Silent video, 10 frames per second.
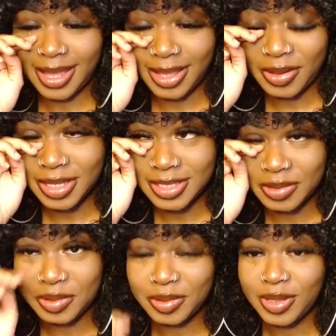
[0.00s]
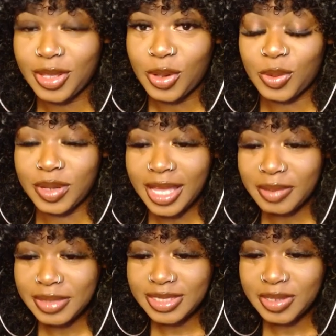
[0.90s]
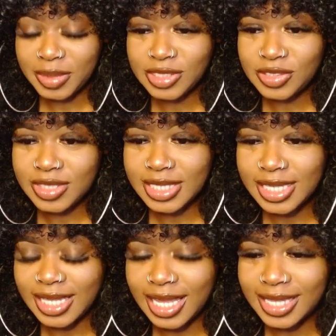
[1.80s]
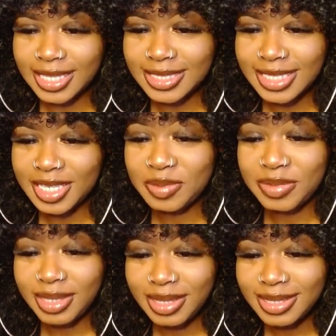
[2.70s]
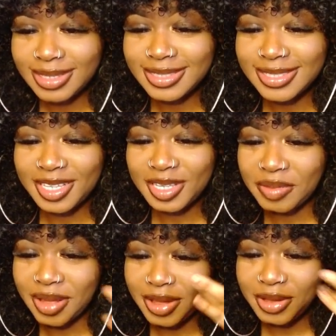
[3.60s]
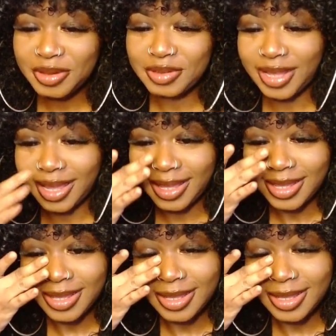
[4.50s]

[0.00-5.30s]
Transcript: Okay, so what got me so emotional seeing him young and seeing him old, like,